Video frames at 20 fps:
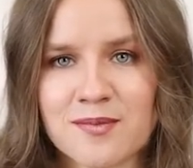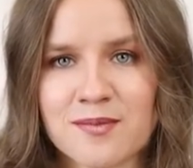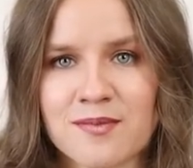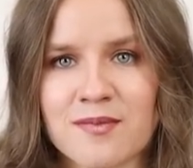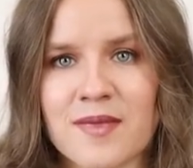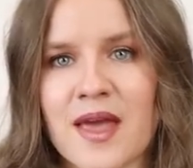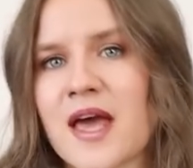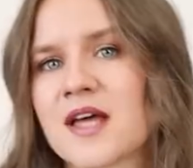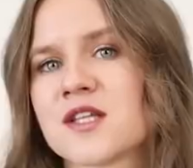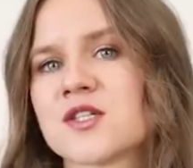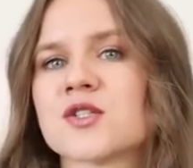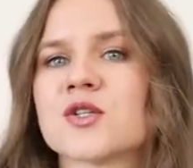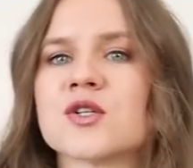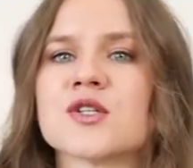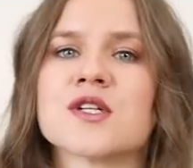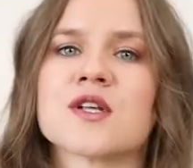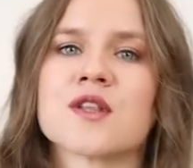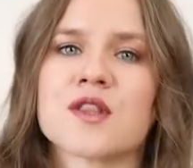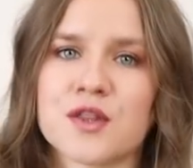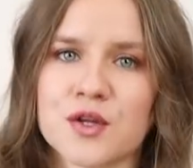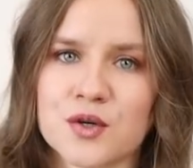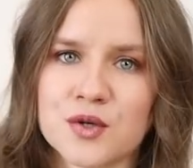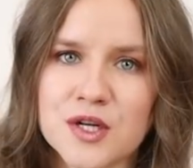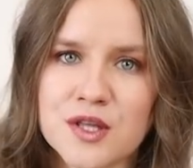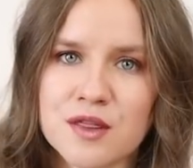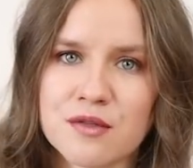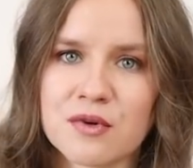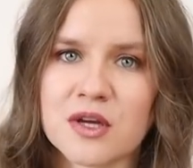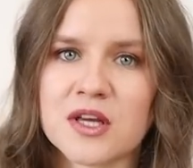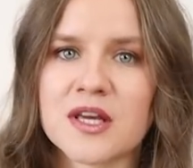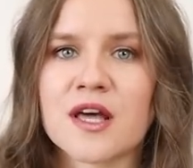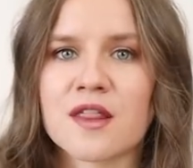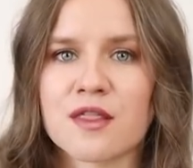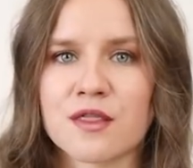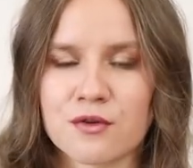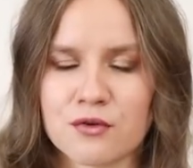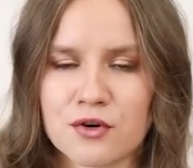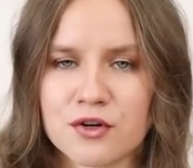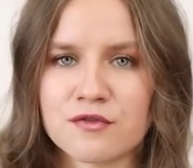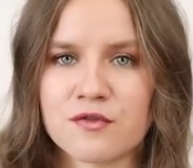Answers 33 and
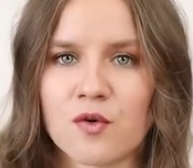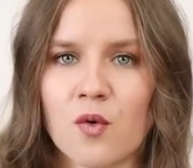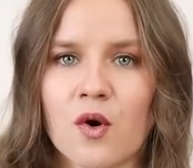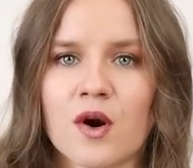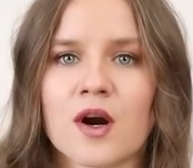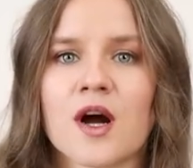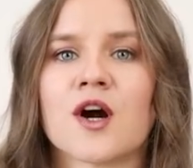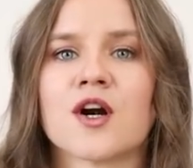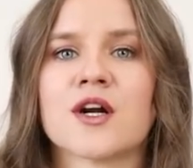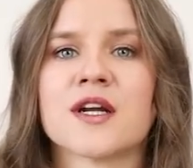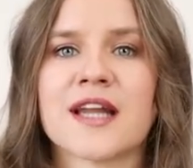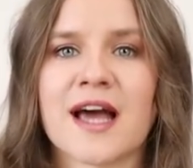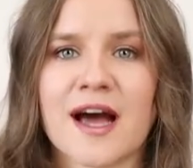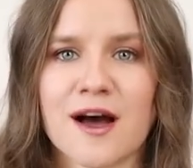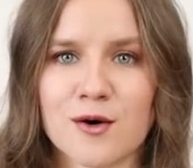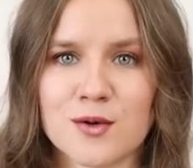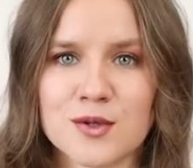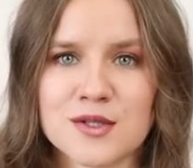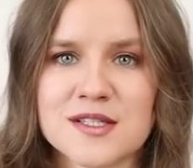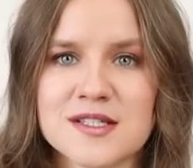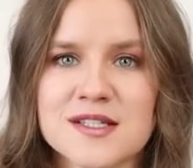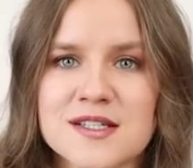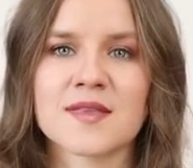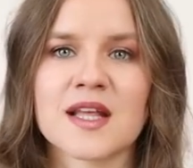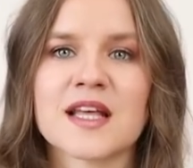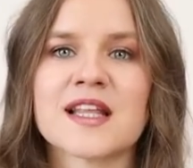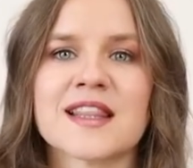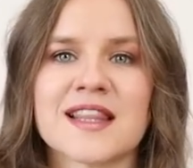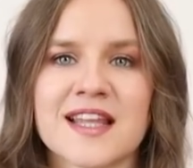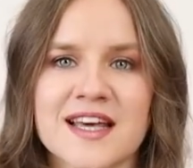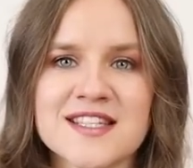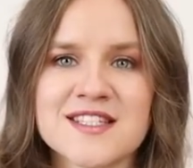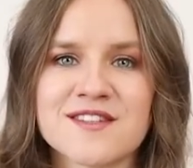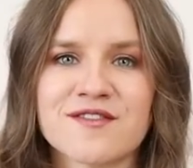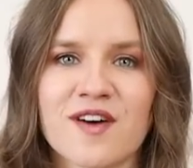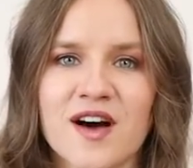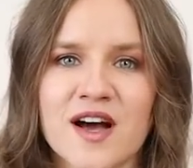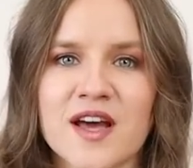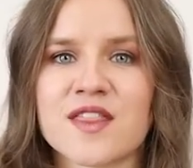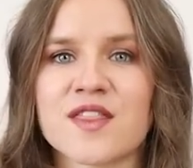34 are nouns. Let's
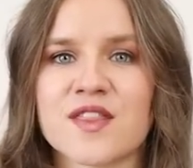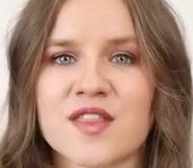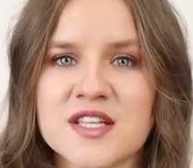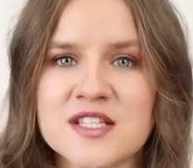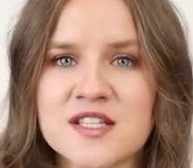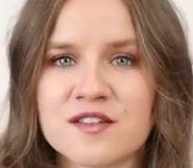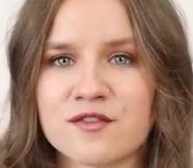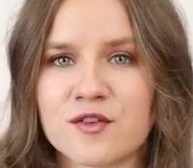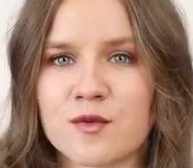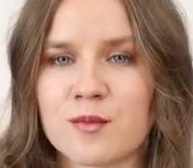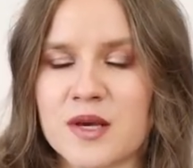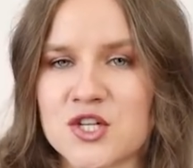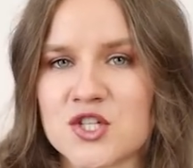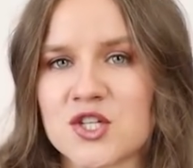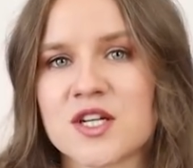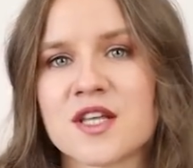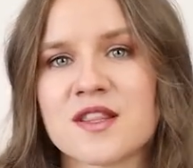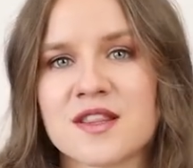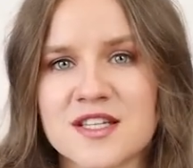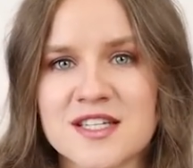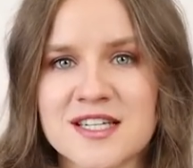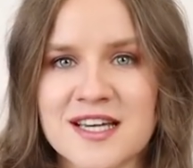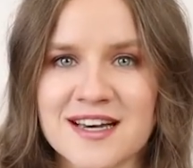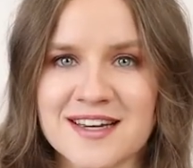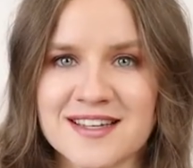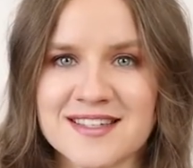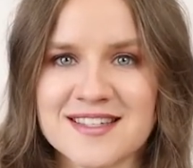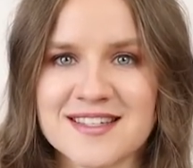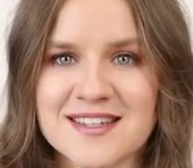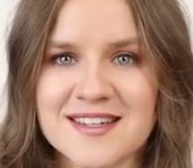find this information in the text.